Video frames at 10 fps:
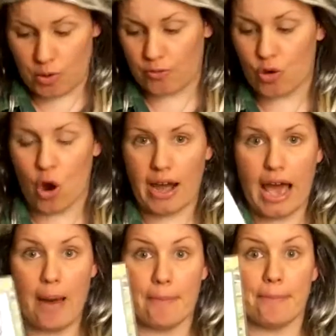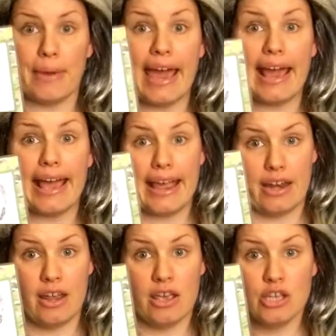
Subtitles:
We've got Pan.